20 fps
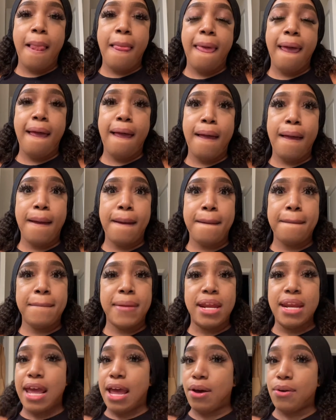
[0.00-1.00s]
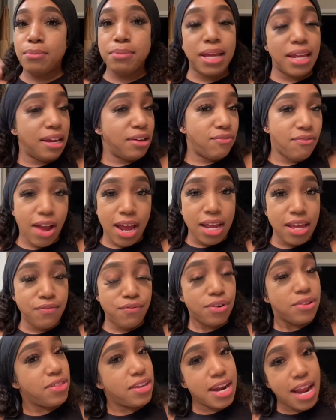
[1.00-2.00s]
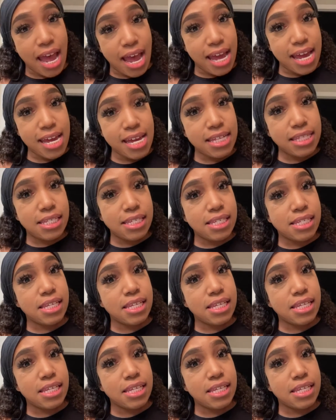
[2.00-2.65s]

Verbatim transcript: Um, and now I'm getting ready for the night,